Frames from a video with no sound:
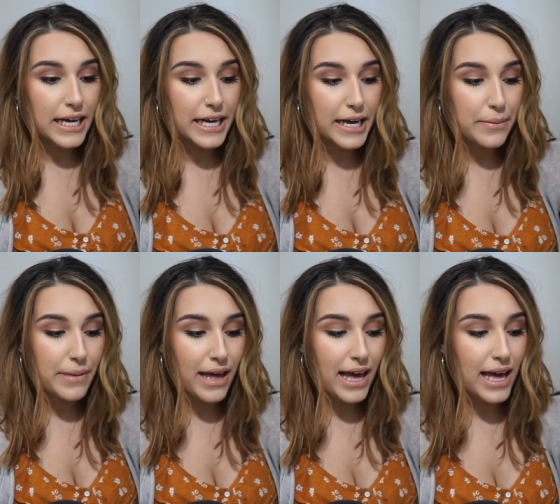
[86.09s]
Um,
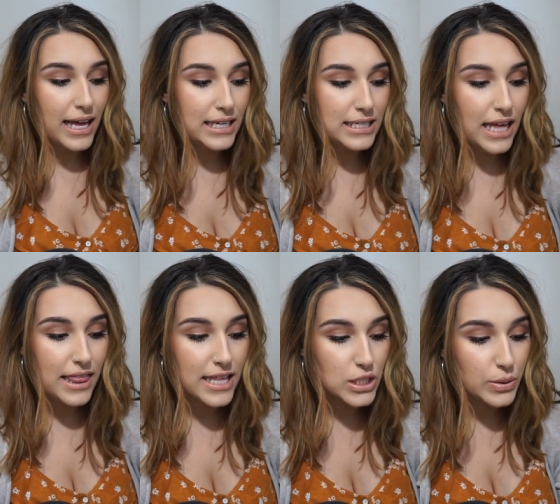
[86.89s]
and
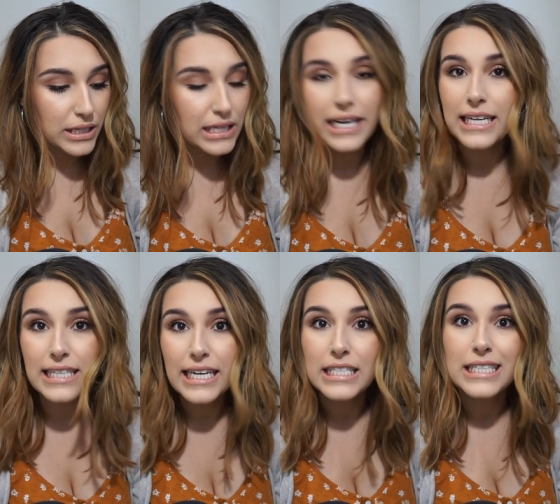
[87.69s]
this one, like I
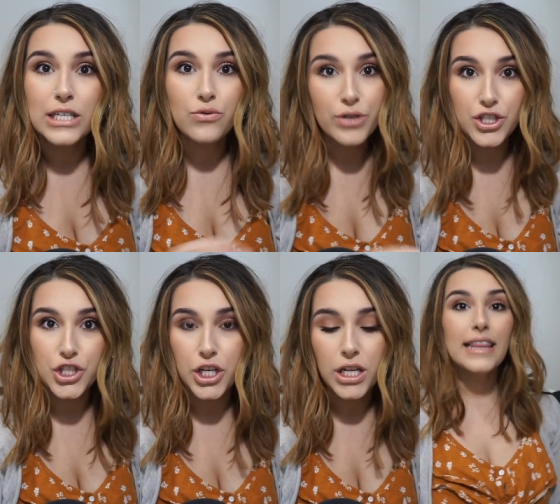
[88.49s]
said, is the
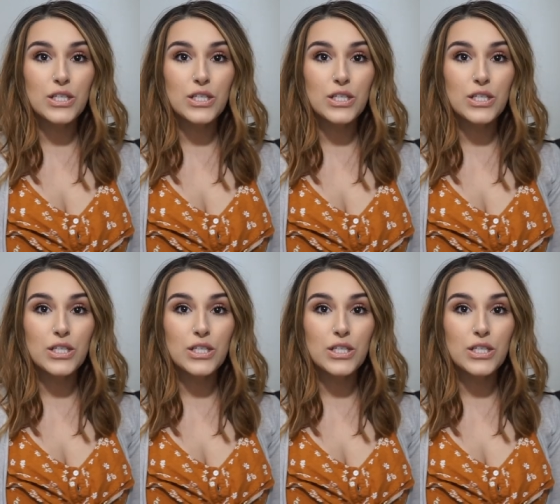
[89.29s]
original.